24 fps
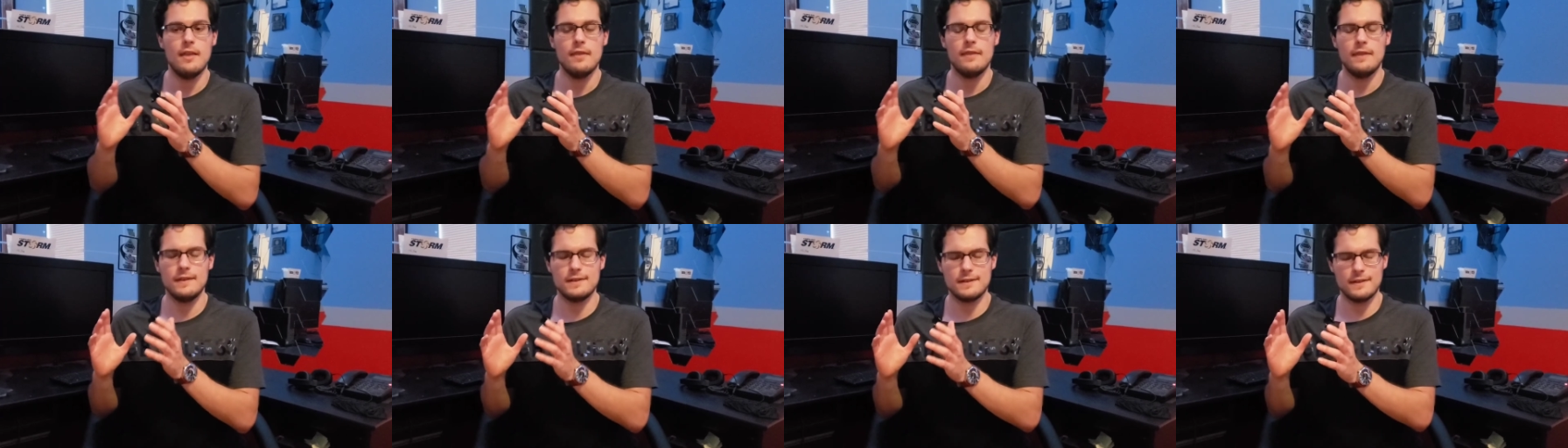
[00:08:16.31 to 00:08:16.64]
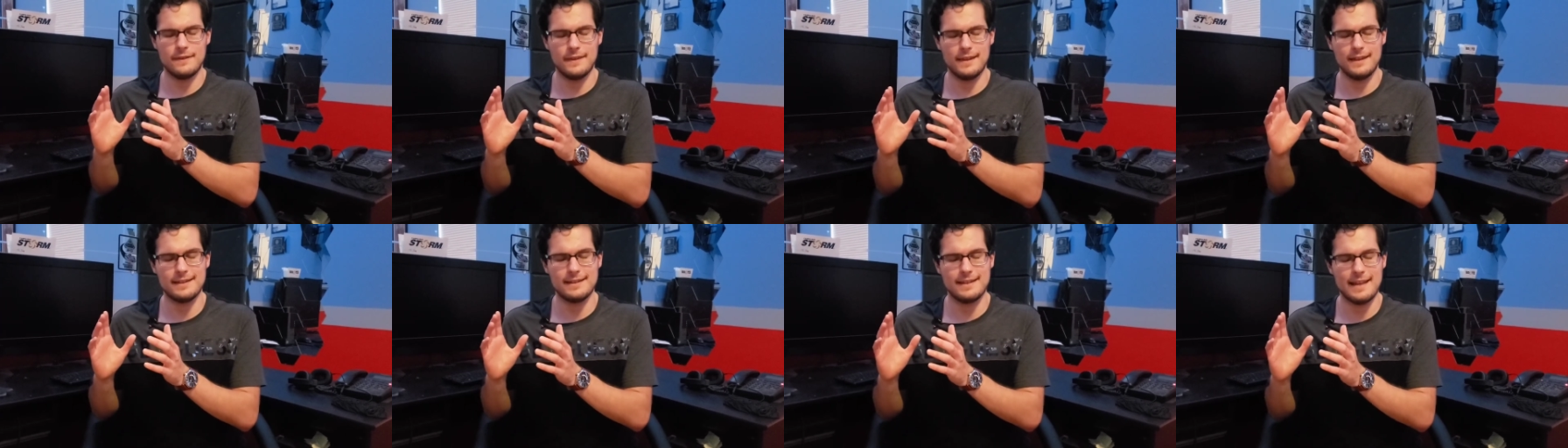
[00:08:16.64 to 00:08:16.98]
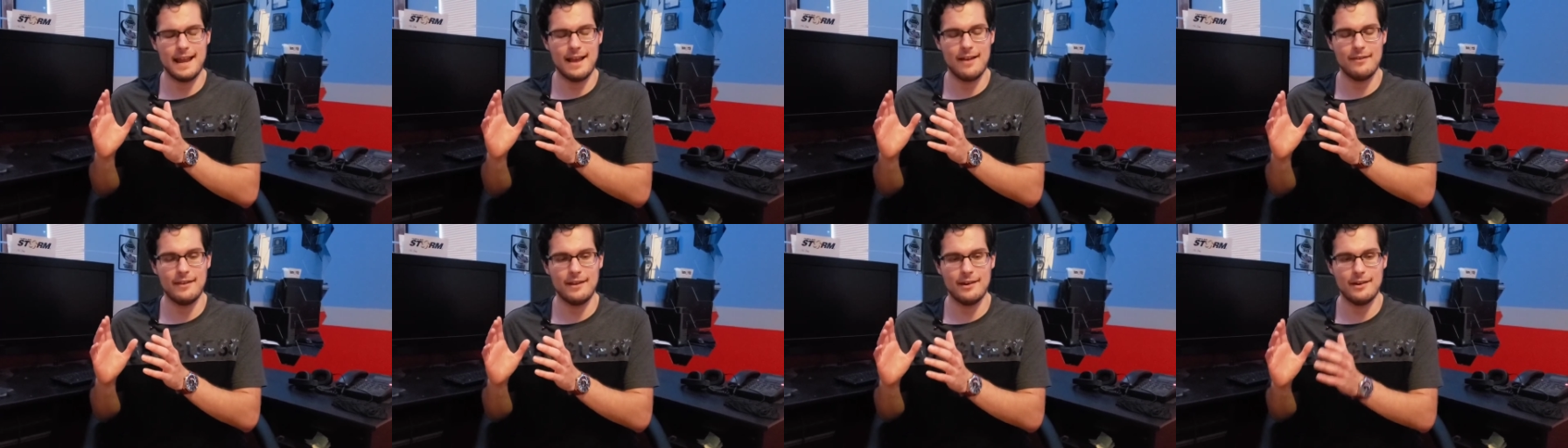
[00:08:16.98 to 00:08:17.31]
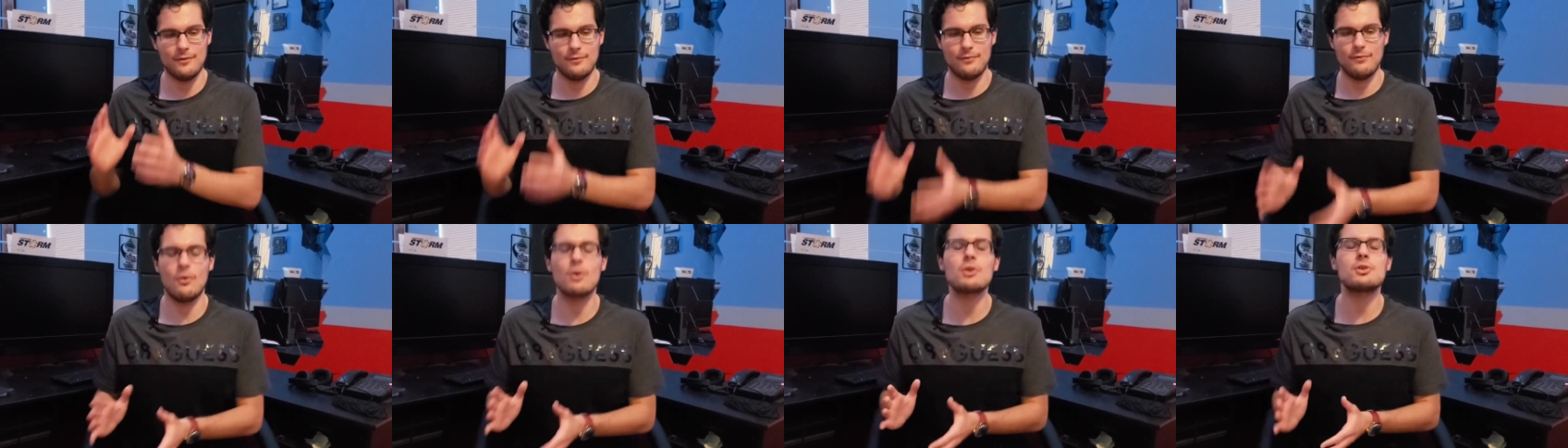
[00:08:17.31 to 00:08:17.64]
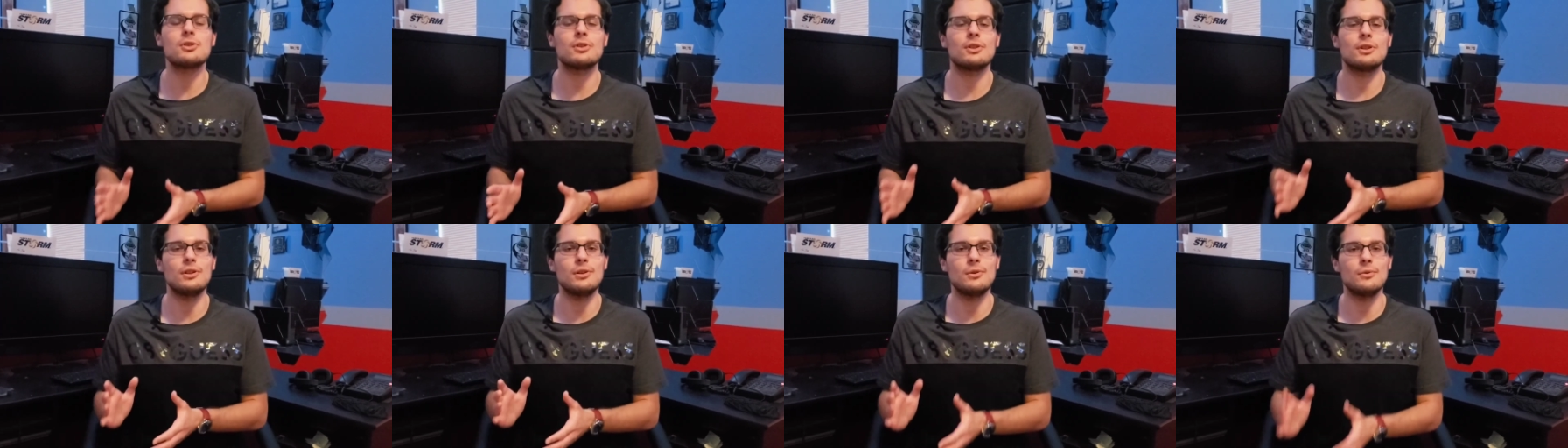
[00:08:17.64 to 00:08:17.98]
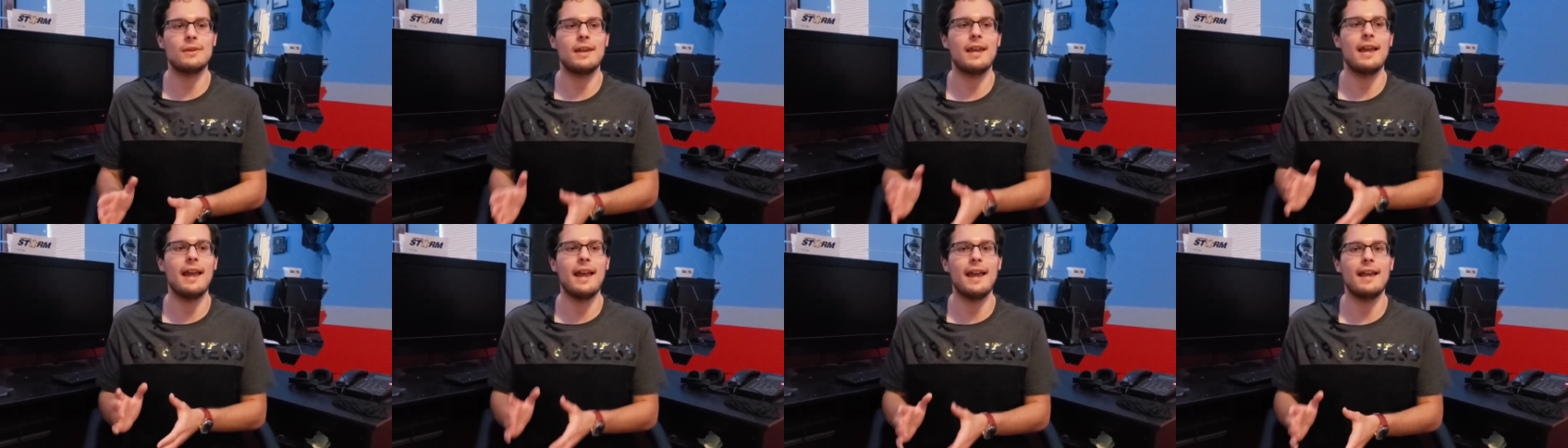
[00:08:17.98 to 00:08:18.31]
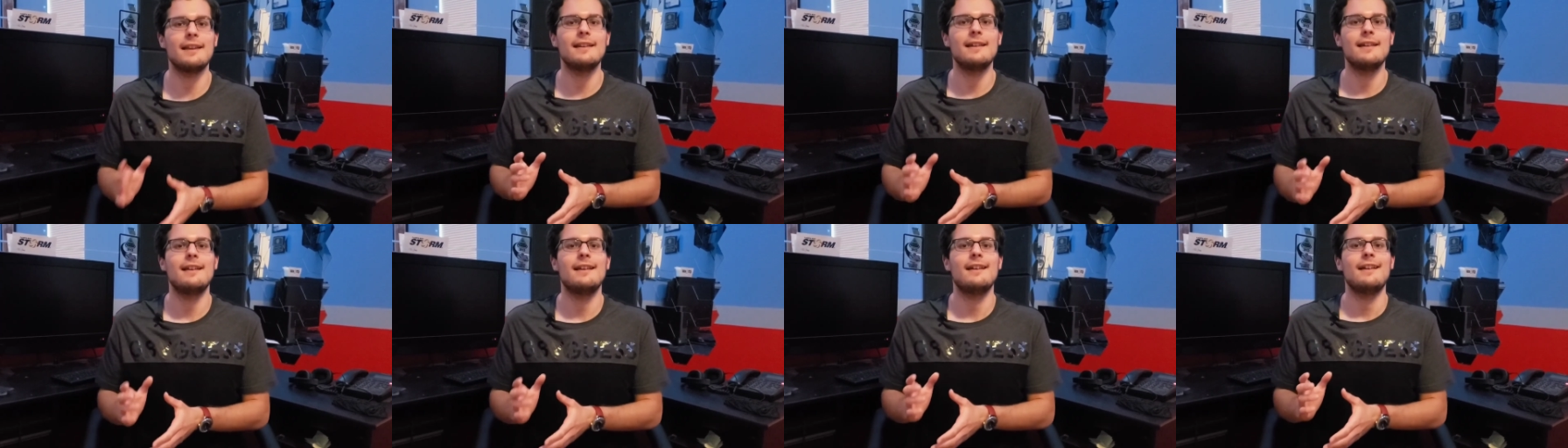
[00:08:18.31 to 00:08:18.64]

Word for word: These are things now that unfortunately you can't,